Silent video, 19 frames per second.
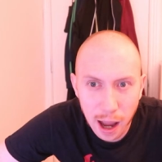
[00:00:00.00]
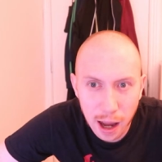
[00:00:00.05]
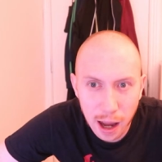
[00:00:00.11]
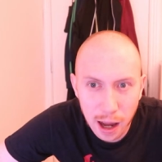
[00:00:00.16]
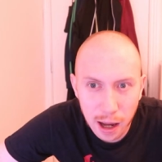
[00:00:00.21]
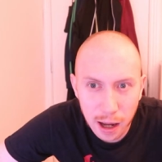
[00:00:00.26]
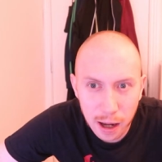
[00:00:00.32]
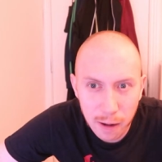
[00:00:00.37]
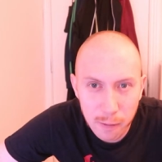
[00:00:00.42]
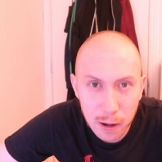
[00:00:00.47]

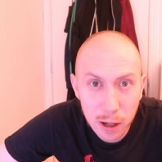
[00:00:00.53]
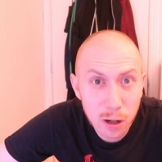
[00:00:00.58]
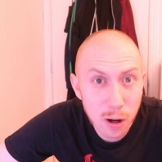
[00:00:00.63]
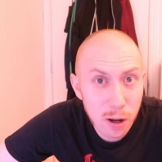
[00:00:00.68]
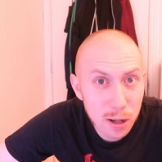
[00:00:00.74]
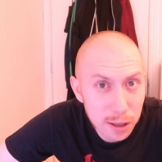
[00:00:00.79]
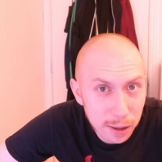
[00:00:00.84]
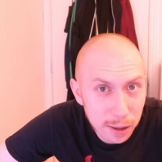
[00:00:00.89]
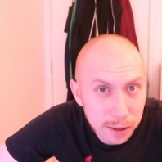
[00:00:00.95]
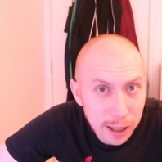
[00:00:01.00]
and we
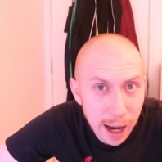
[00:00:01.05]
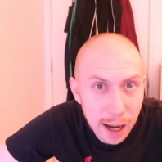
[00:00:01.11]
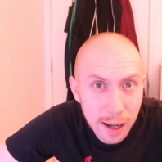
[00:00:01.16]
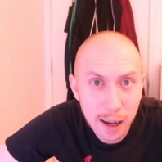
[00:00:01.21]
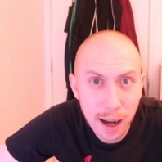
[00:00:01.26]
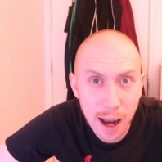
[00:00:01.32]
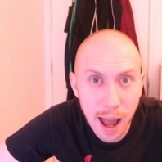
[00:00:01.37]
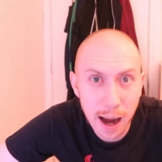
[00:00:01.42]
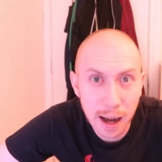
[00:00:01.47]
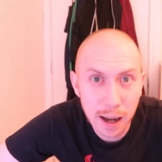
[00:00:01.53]
crossed the
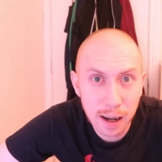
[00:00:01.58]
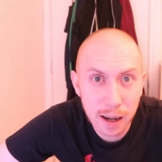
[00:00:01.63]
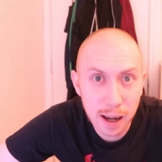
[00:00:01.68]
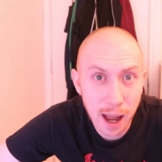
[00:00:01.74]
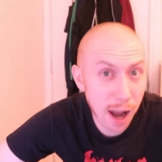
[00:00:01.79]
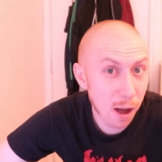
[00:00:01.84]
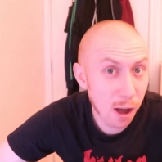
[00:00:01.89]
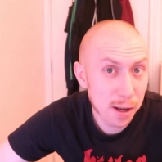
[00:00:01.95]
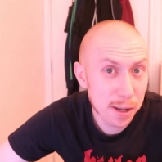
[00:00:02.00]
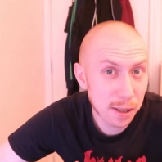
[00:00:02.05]
dateline.
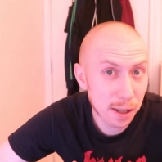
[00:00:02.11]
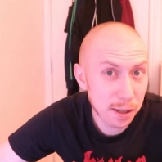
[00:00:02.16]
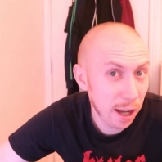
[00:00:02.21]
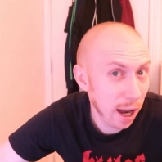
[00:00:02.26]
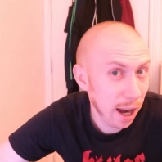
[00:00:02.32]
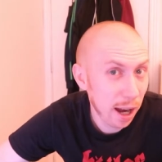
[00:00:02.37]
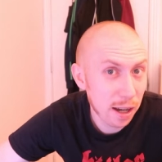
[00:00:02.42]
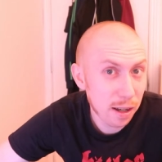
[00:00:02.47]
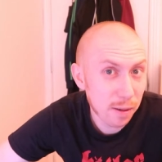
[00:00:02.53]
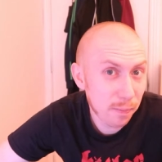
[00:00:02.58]
I lost the
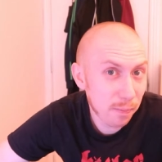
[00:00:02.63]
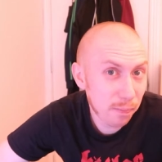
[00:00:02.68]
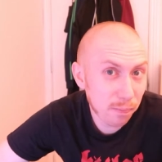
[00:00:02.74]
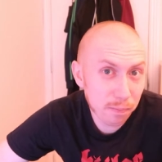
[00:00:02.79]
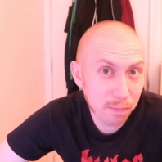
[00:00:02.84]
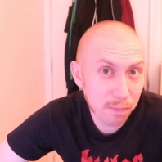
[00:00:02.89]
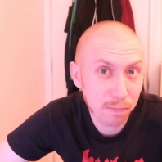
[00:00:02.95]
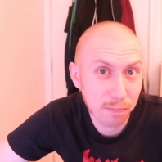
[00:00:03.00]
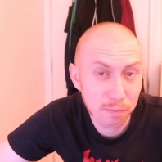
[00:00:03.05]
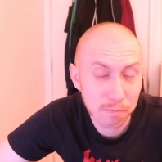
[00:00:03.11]
day,
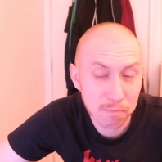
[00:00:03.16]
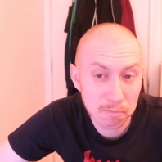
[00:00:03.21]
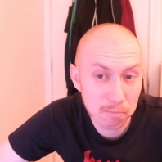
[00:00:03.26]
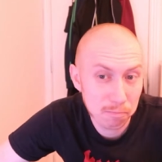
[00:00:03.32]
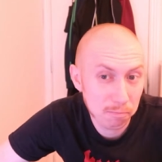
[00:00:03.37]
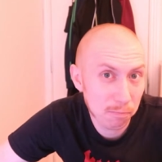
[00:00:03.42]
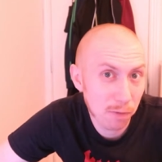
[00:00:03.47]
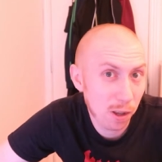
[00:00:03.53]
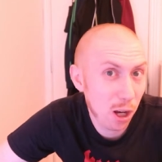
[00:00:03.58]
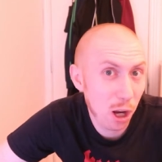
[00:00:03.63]

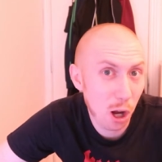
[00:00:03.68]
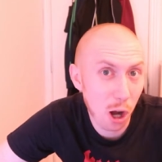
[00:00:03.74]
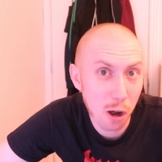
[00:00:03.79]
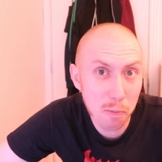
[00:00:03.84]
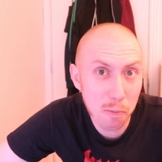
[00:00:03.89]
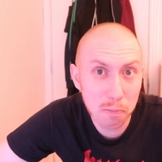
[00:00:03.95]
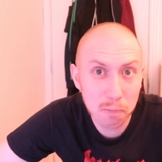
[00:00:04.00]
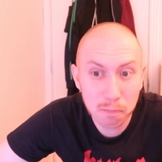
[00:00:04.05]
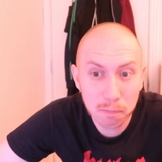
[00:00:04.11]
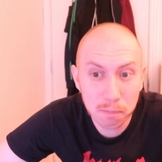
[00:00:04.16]
you
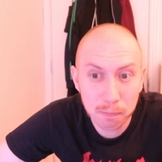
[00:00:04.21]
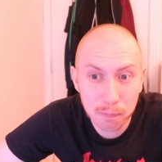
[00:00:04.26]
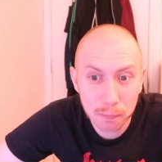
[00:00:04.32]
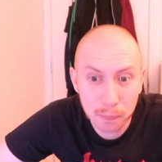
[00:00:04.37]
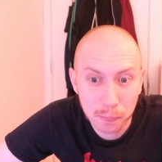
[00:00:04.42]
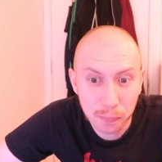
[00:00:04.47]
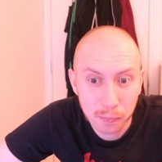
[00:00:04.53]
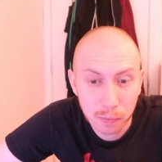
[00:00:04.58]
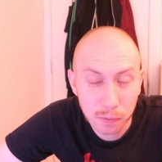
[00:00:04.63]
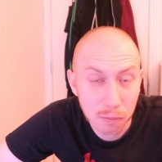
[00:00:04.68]
know,
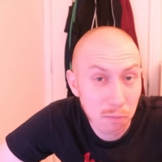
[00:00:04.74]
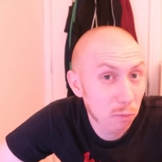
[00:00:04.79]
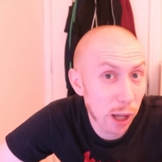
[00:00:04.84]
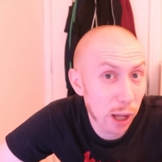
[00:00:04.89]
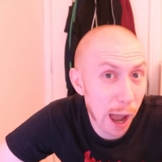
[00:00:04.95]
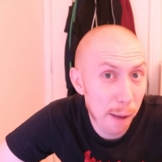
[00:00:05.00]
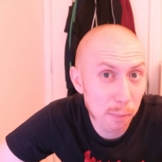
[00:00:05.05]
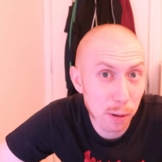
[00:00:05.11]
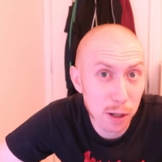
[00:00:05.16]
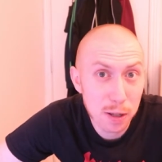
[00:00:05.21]

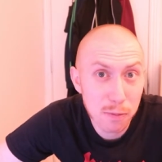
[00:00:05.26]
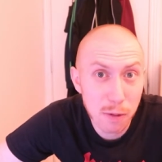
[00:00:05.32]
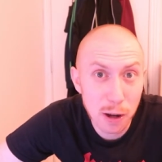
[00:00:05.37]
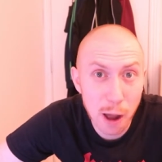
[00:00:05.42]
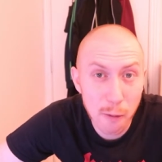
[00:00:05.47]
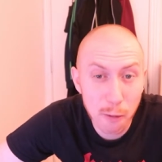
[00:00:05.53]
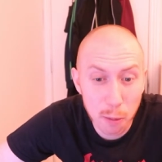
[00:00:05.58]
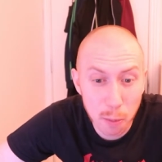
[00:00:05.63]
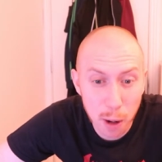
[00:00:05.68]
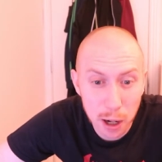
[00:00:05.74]
happens with
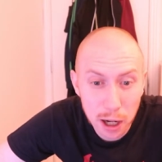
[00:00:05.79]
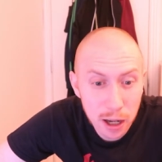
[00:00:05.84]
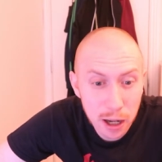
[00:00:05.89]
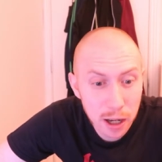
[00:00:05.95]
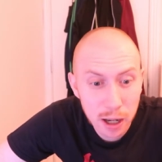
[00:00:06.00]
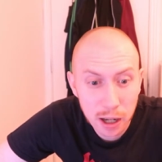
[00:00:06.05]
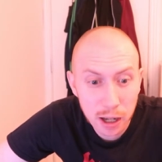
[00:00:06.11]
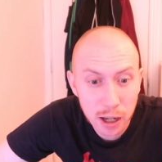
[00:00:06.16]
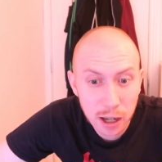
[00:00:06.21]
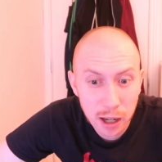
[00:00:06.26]
everybody.
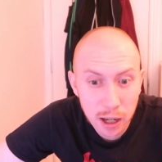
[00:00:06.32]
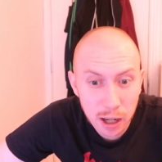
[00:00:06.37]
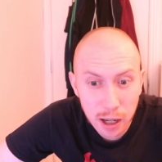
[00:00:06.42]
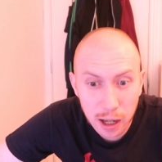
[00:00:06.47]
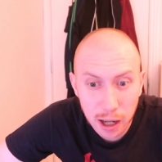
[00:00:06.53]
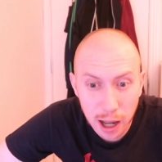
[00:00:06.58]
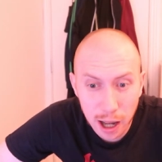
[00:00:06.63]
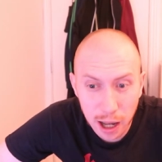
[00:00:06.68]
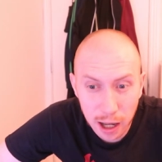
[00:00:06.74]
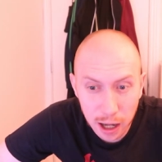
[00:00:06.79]

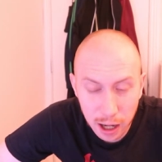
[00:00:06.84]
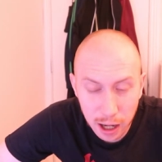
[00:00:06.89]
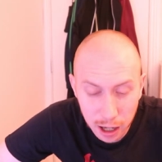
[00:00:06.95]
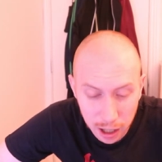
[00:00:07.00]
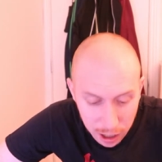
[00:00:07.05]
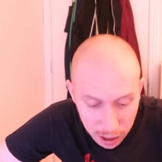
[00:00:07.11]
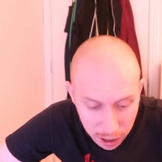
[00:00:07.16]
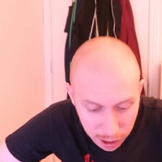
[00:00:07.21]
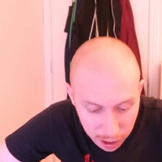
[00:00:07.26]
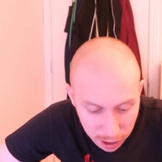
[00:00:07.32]

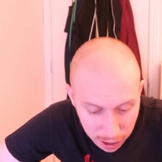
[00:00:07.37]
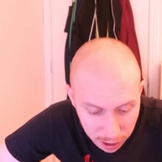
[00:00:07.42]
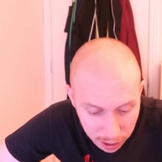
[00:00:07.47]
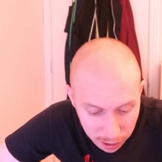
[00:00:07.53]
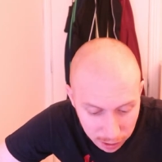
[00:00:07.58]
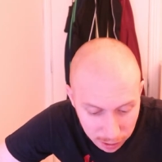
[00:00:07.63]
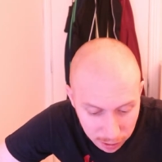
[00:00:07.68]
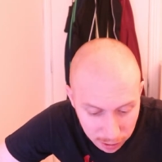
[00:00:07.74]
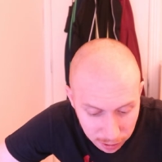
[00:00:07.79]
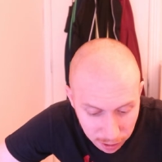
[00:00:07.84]

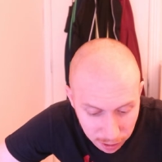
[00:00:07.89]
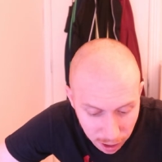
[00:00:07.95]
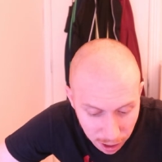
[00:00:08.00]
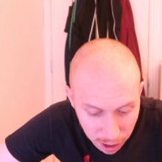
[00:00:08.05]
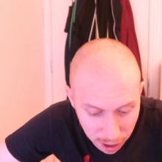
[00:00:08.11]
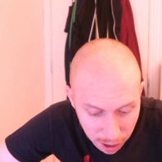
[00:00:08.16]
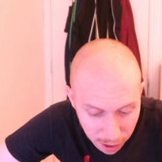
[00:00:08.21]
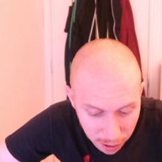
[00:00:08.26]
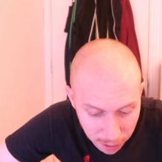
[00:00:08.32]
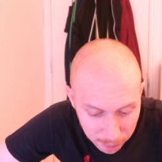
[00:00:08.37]
And
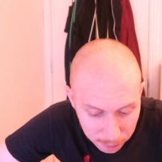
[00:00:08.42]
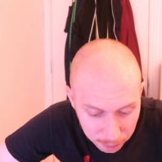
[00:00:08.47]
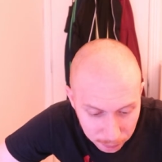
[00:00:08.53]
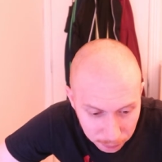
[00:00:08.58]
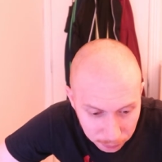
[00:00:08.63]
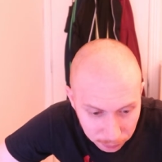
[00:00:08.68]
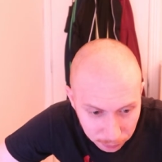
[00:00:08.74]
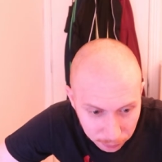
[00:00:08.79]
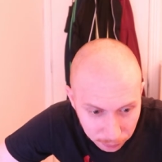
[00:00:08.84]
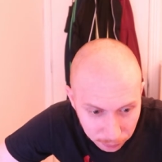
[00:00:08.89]

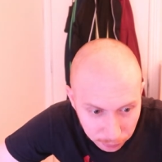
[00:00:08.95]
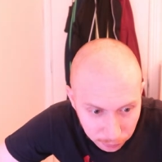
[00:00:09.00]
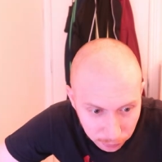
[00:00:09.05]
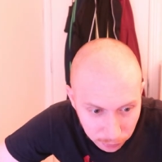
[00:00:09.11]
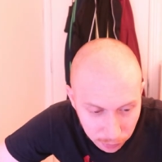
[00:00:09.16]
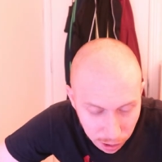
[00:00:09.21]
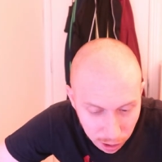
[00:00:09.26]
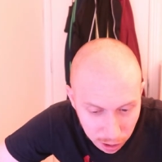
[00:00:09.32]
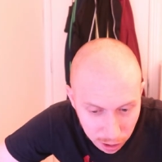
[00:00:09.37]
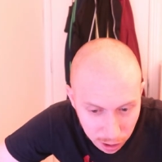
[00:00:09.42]
we
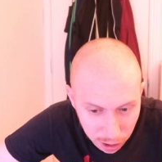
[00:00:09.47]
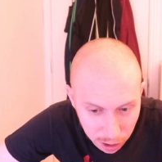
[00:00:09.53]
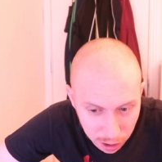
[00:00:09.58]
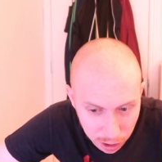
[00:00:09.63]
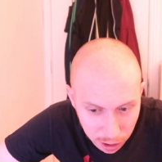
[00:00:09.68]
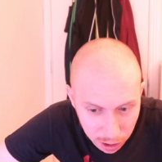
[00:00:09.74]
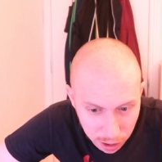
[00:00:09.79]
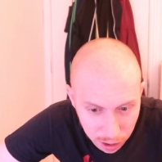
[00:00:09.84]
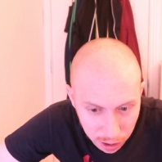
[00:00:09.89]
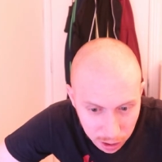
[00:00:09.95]

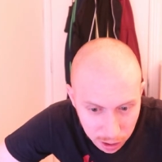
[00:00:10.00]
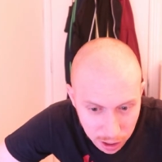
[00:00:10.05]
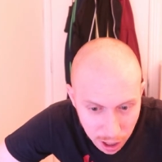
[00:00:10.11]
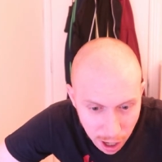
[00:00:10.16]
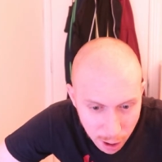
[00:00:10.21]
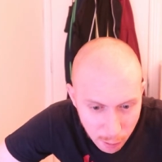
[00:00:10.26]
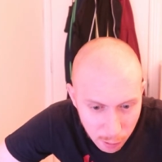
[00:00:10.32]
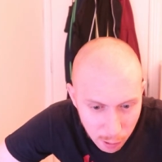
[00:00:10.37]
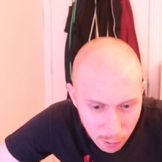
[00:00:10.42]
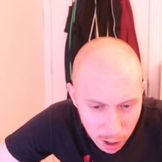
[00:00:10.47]

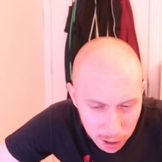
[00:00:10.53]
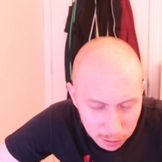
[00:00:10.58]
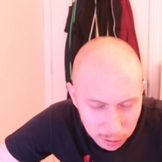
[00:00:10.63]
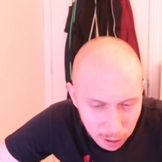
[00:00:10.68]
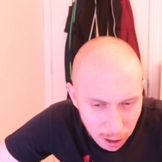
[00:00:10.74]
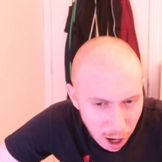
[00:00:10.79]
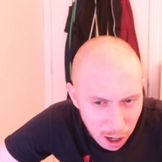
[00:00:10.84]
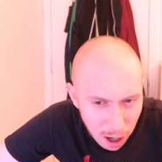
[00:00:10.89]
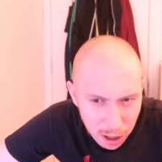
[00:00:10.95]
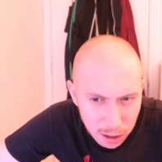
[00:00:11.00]
went
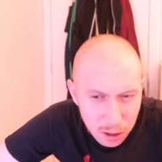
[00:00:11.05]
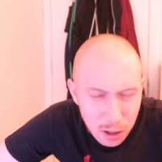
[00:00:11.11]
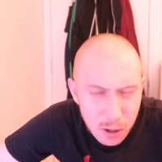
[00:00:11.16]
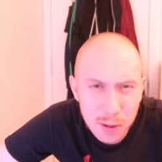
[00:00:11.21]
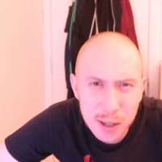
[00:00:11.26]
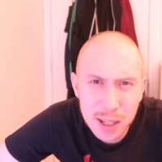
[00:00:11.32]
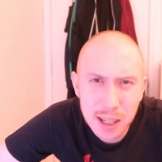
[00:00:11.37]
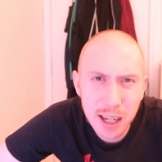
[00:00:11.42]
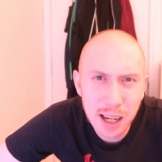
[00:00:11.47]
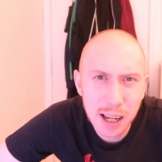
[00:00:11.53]
around
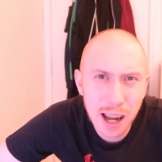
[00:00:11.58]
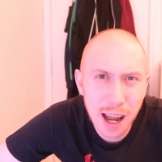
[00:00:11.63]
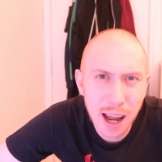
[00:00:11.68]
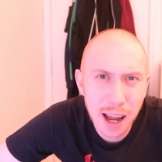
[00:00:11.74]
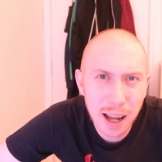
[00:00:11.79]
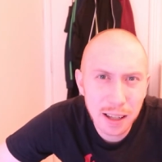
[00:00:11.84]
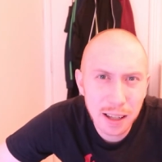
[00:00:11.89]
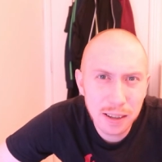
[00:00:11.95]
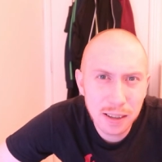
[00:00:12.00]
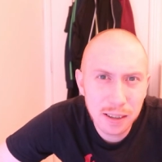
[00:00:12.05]
New
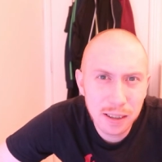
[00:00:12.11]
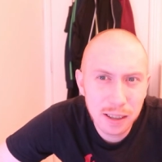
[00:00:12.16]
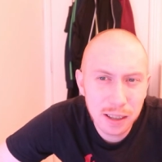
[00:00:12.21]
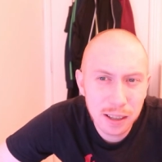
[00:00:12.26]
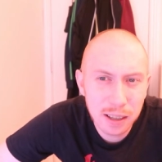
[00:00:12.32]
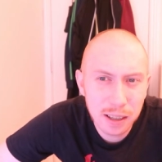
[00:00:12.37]
Zealand.